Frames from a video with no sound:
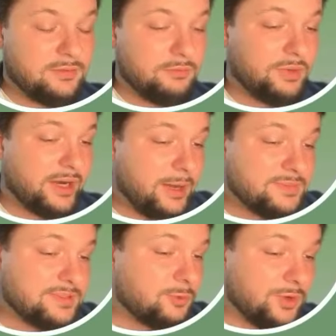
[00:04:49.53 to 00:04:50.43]

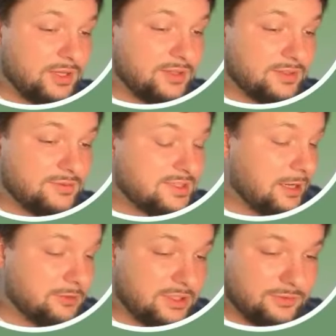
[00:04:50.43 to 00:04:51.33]
perhaps we
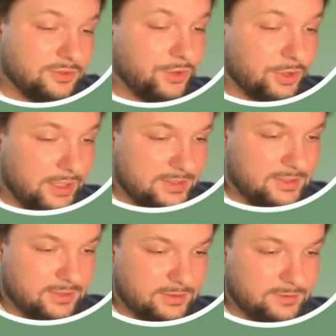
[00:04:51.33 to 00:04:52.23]
without even
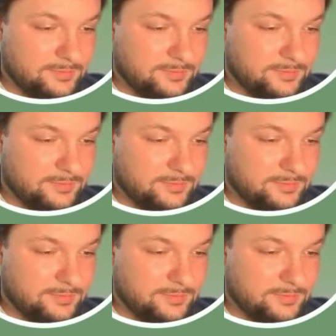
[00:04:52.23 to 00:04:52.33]
realizing it.